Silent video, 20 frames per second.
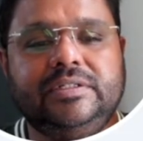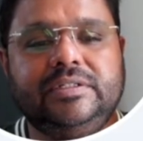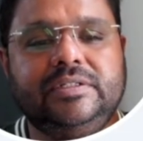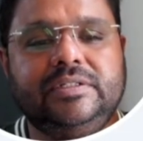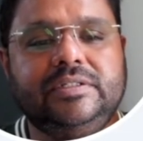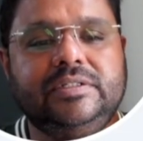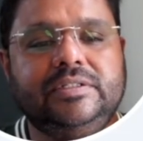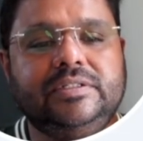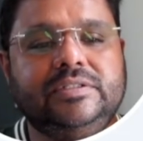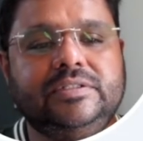
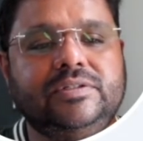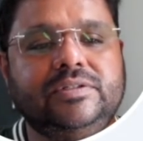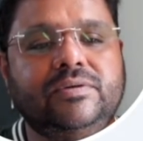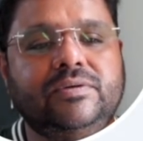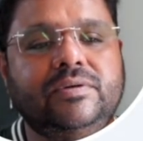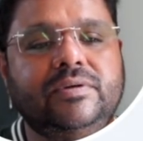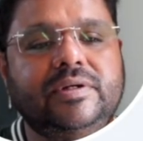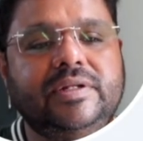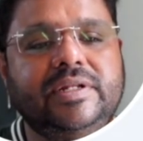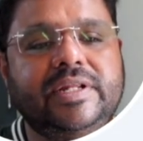So
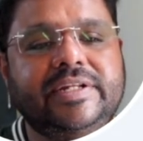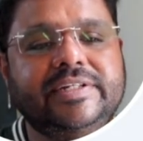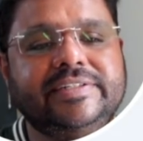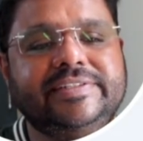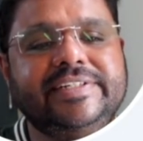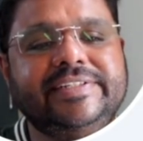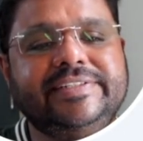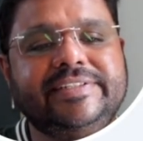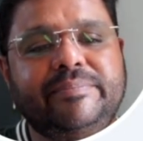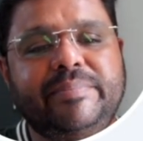let us see
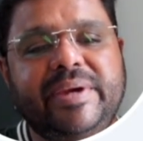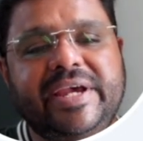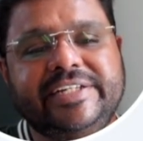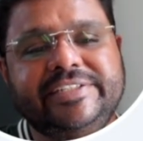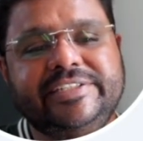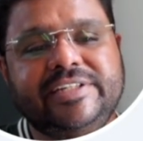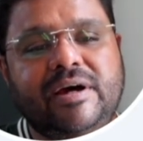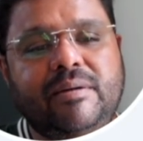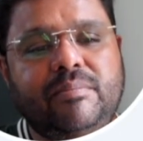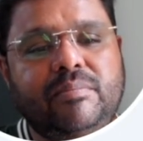some
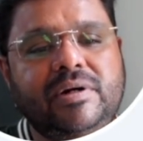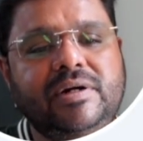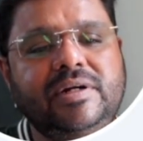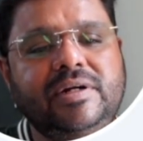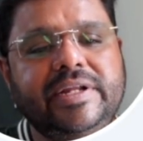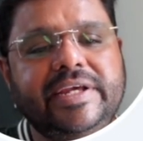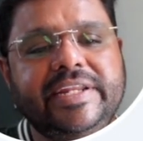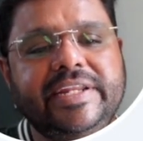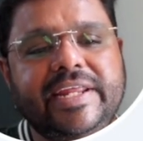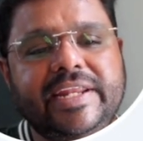example.
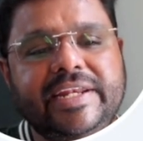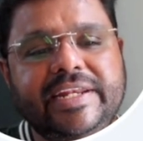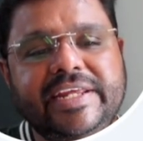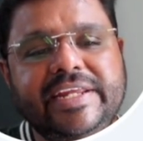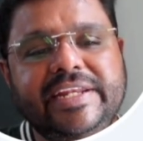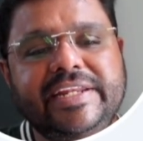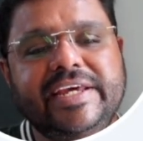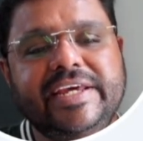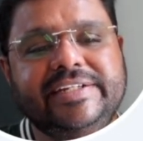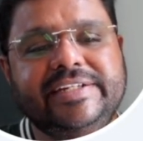In a
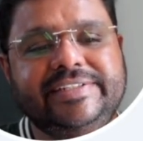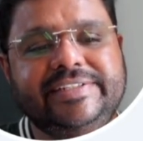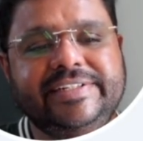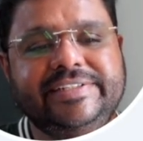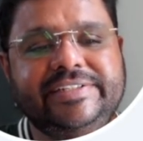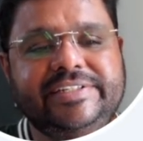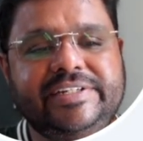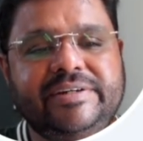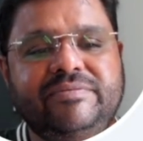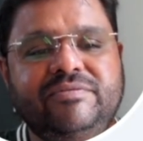linear
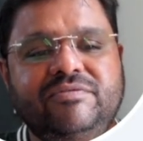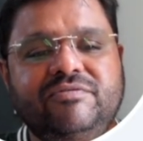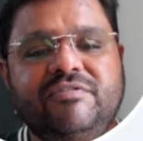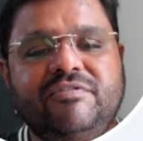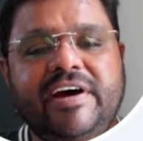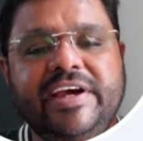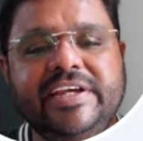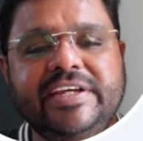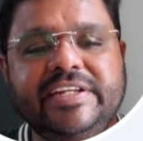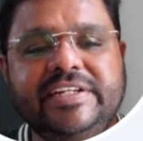system, why
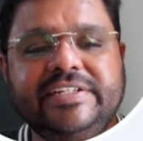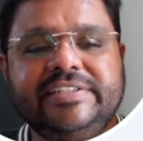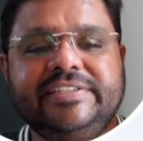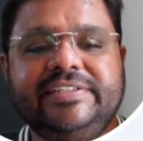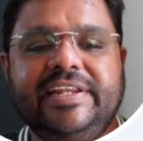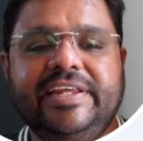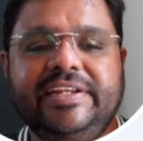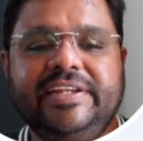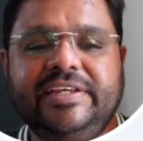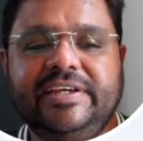it is
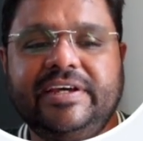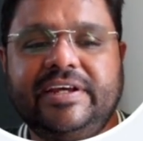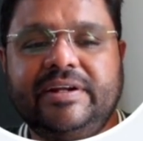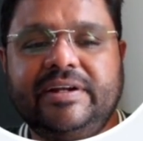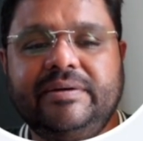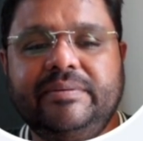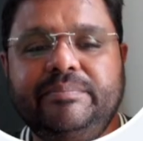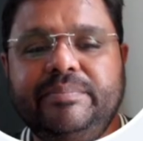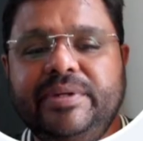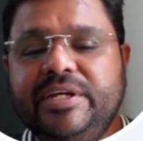linear?
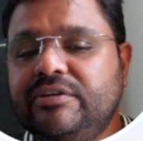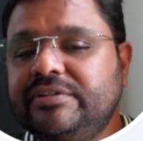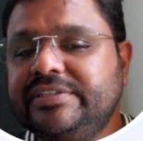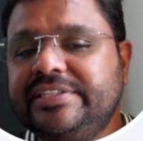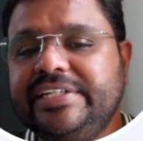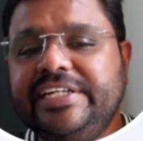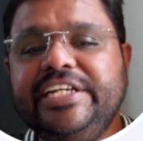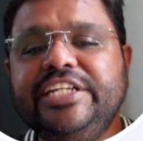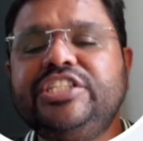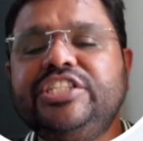Because
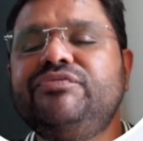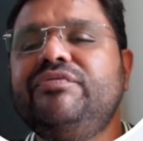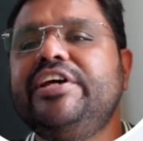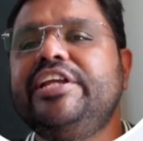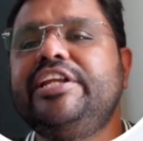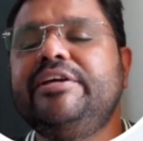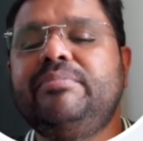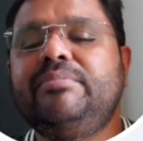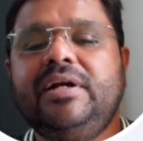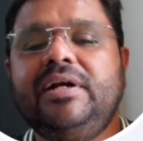each
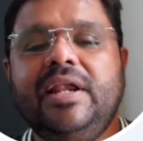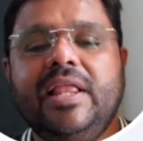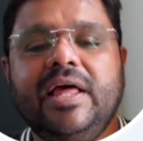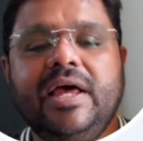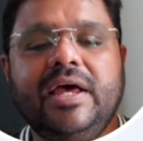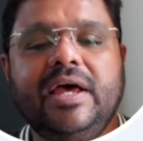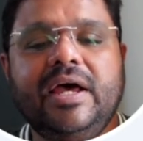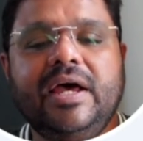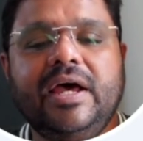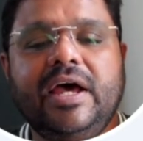variable
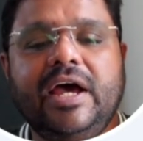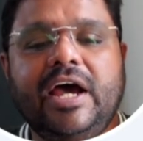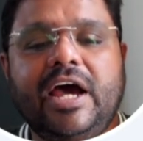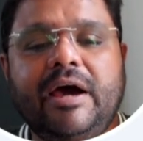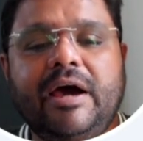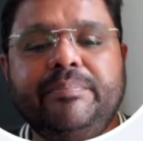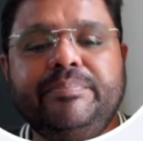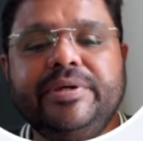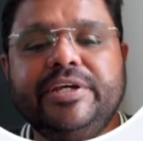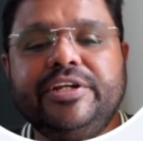
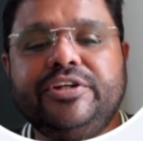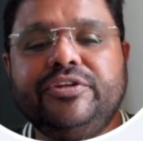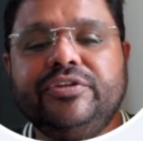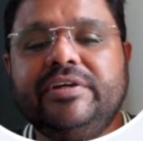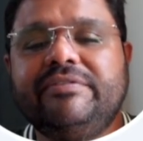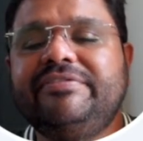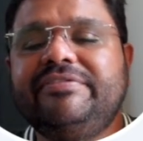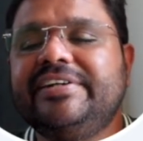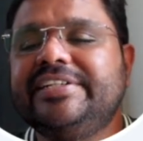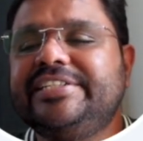appear to the
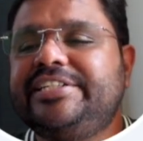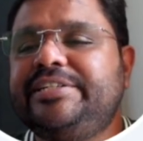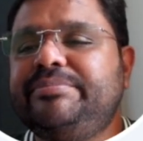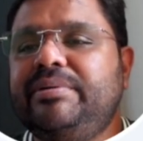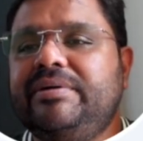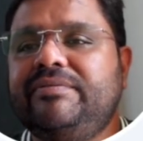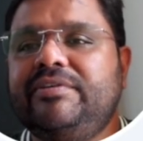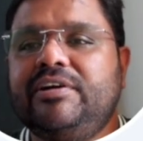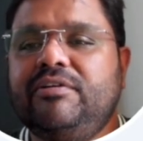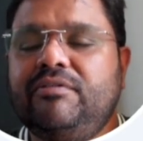first
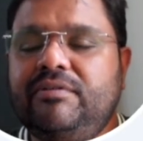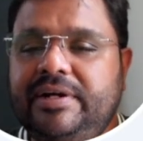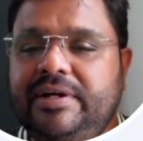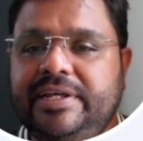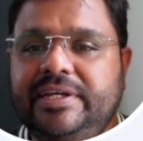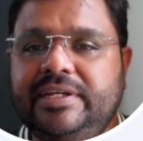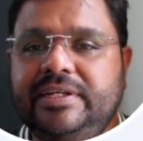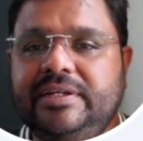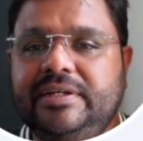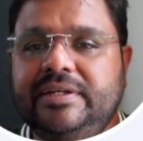power only.
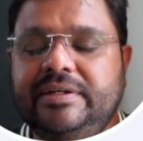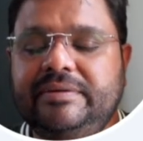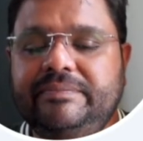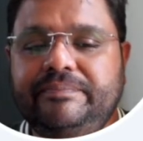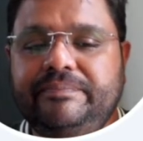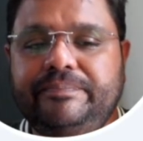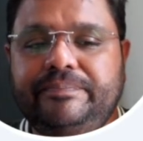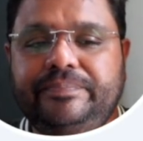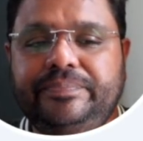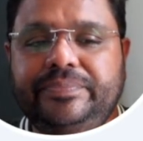
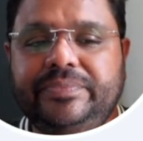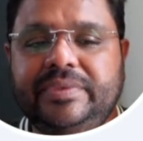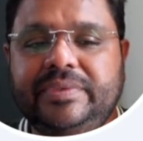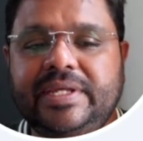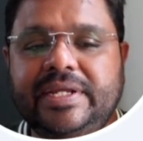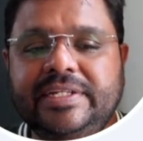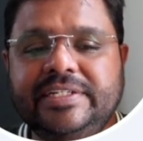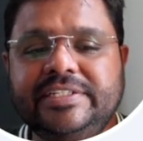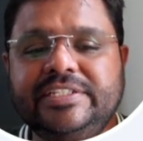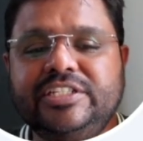That
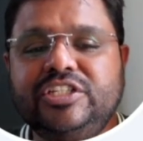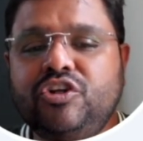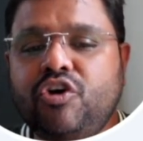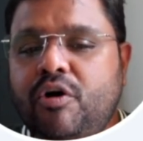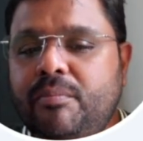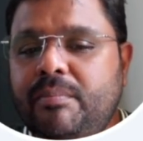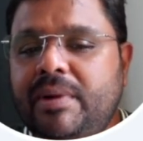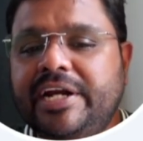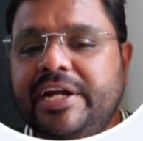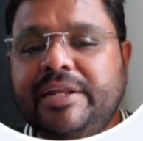is, no
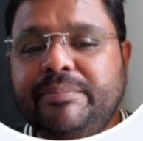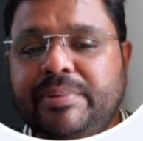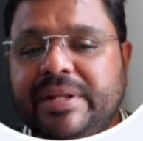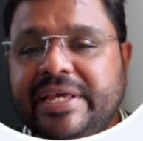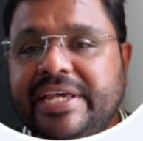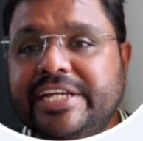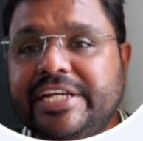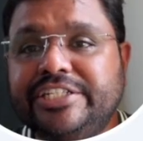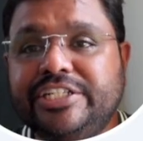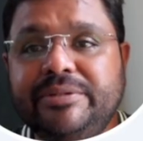
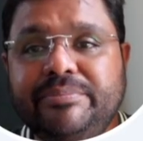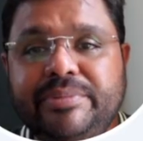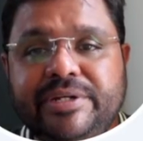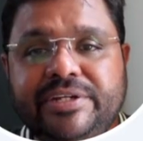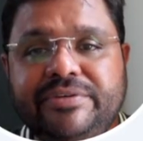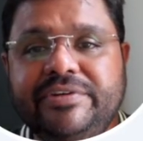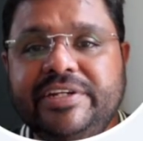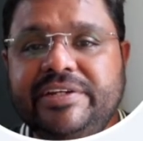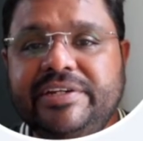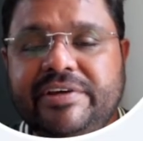multiplication
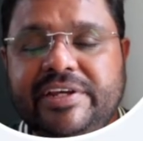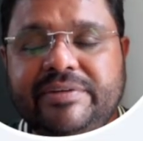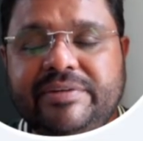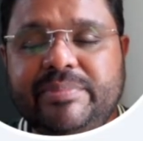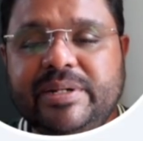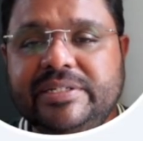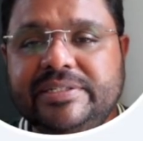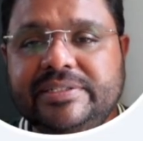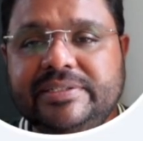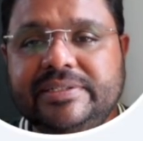between
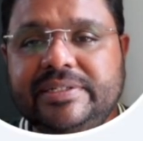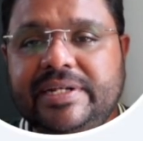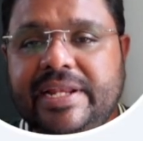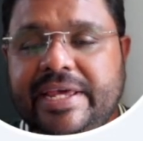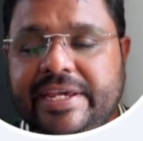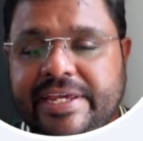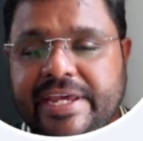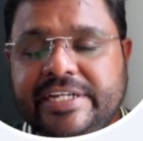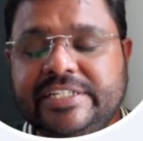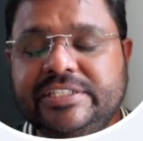variables like
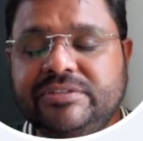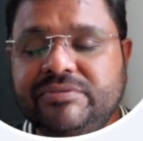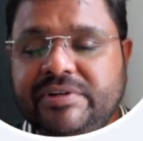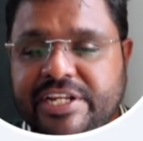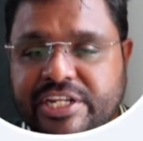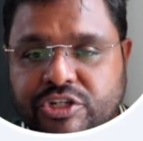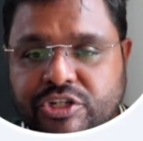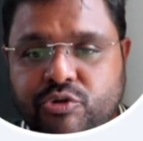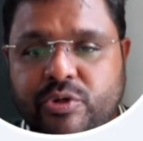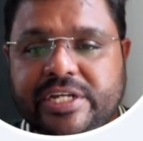x1
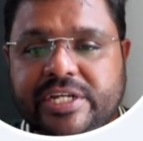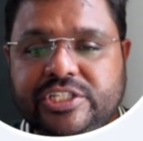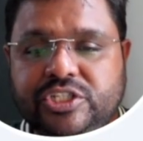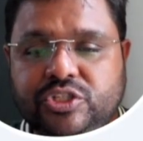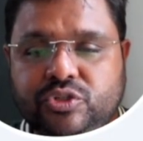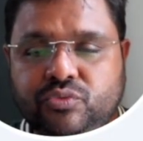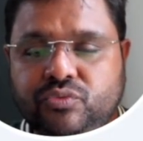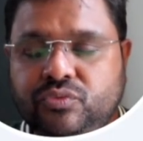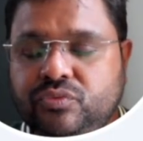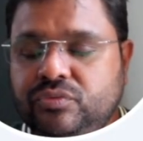into x2.
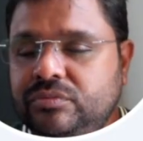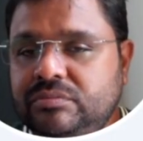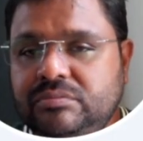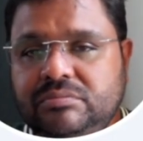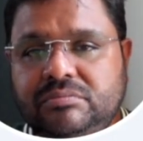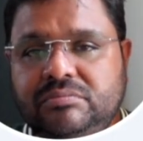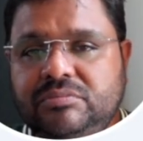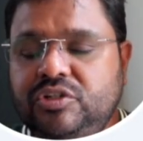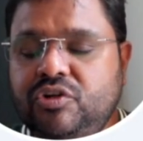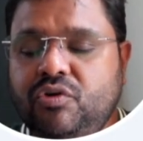No.